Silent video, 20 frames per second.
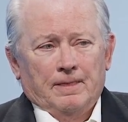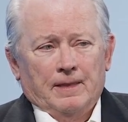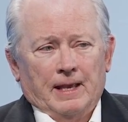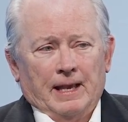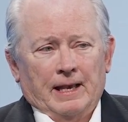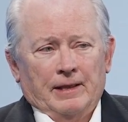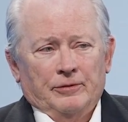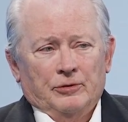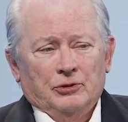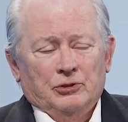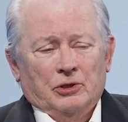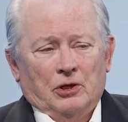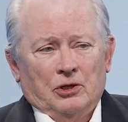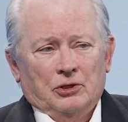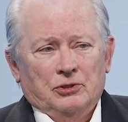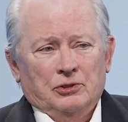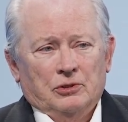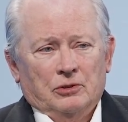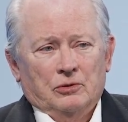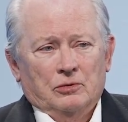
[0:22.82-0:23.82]
And there's
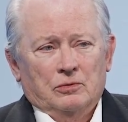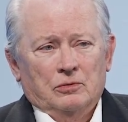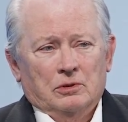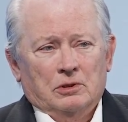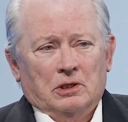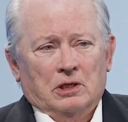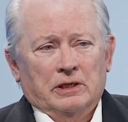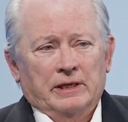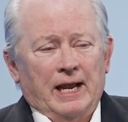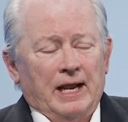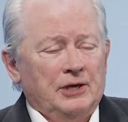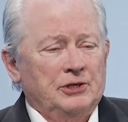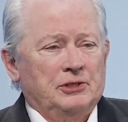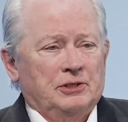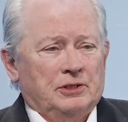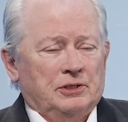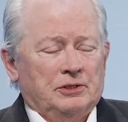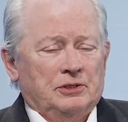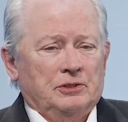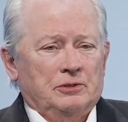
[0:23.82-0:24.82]
also
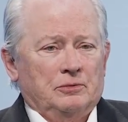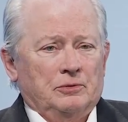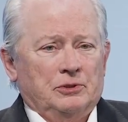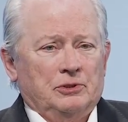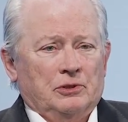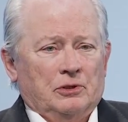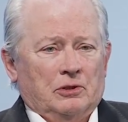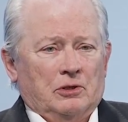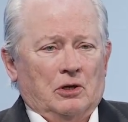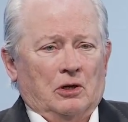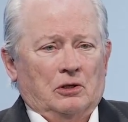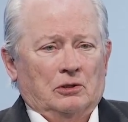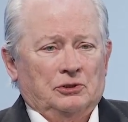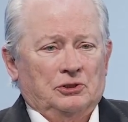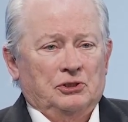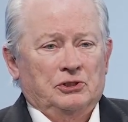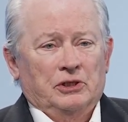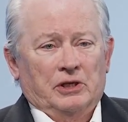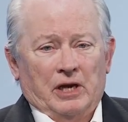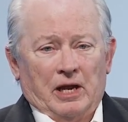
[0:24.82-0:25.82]
connections, which are called
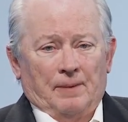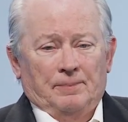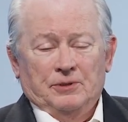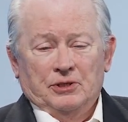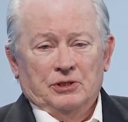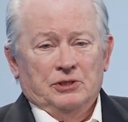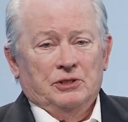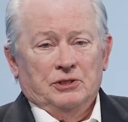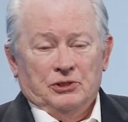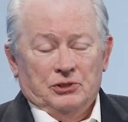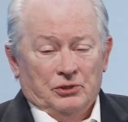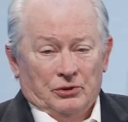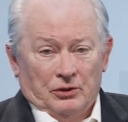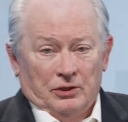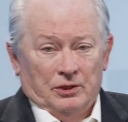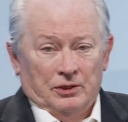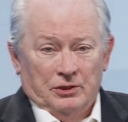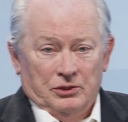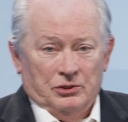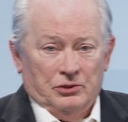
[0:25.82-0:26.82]
synapses in
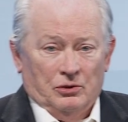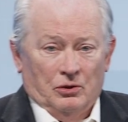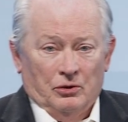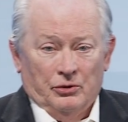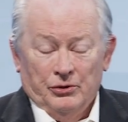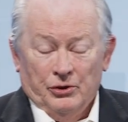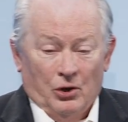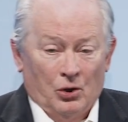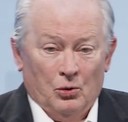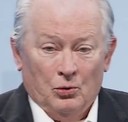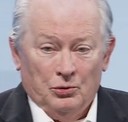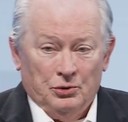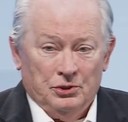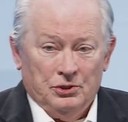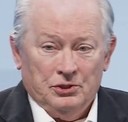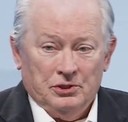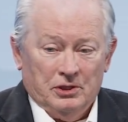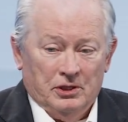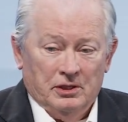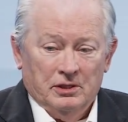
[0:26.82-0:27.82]
circuits or
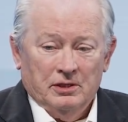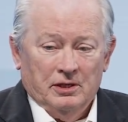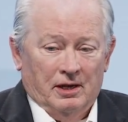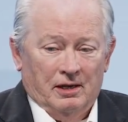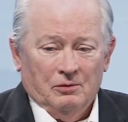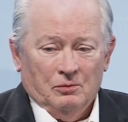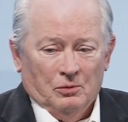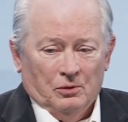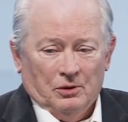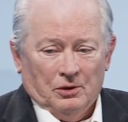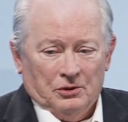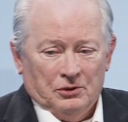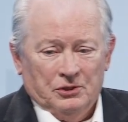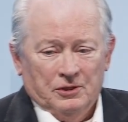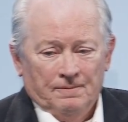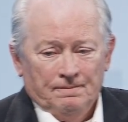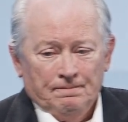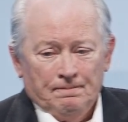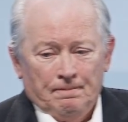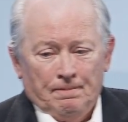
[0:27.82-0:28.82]
nodes in networks.
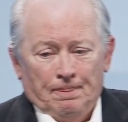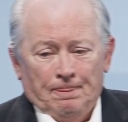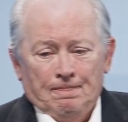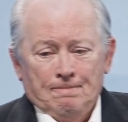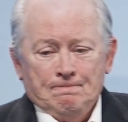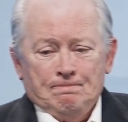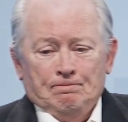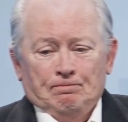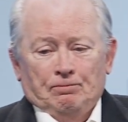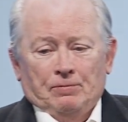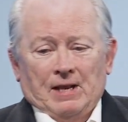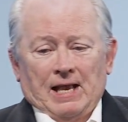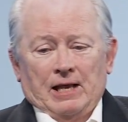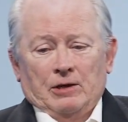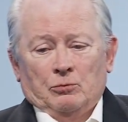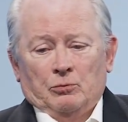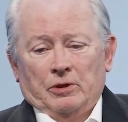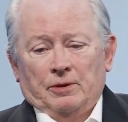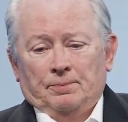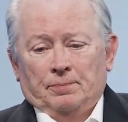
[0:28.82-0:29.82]

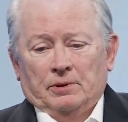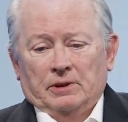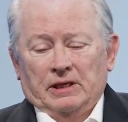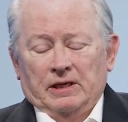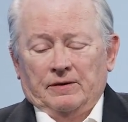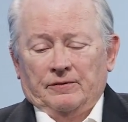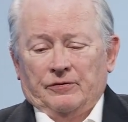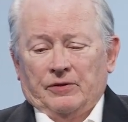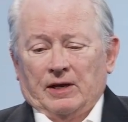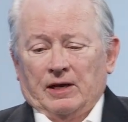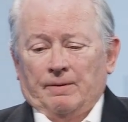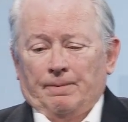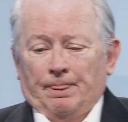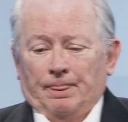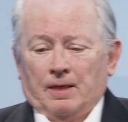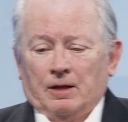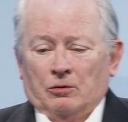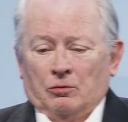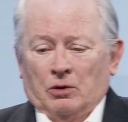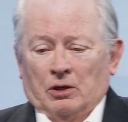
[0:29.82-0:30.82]
And we believe
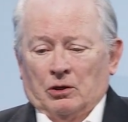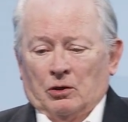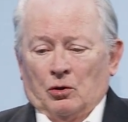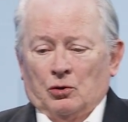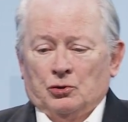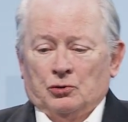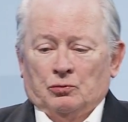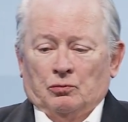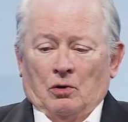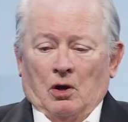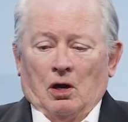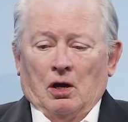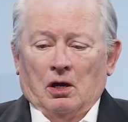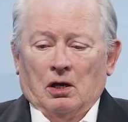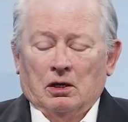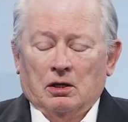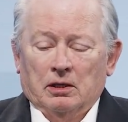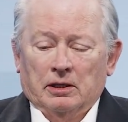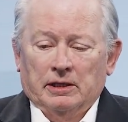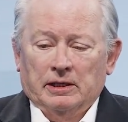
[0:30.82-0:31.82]
that what goes
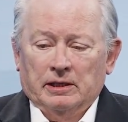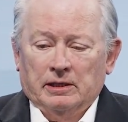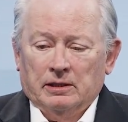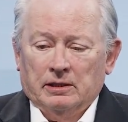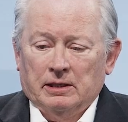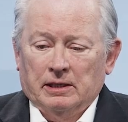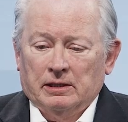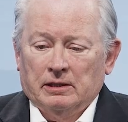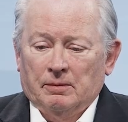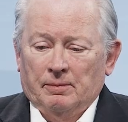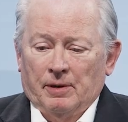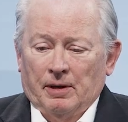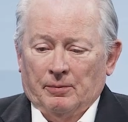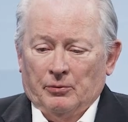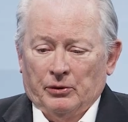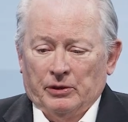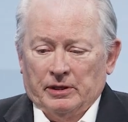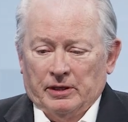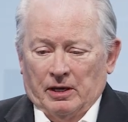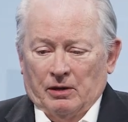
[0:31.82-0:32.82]
wrong in the
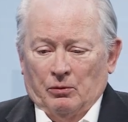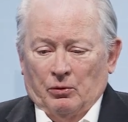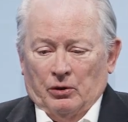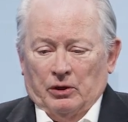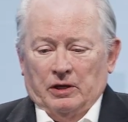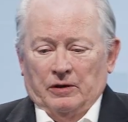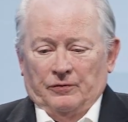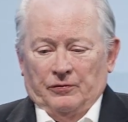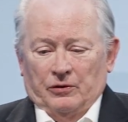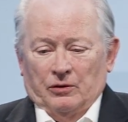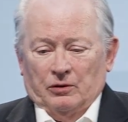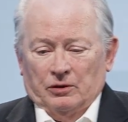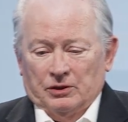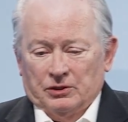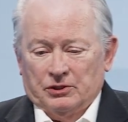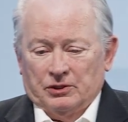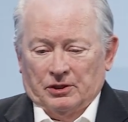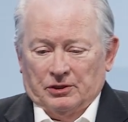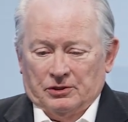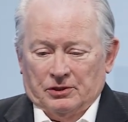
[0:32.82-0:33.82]
memory network, if there
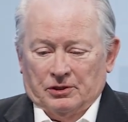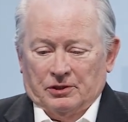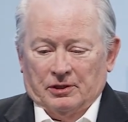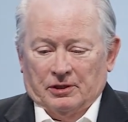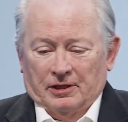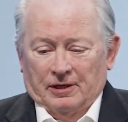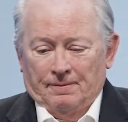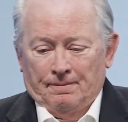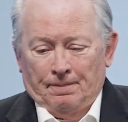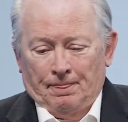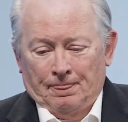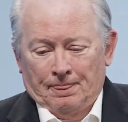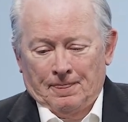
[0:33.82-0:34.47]
is such a thing,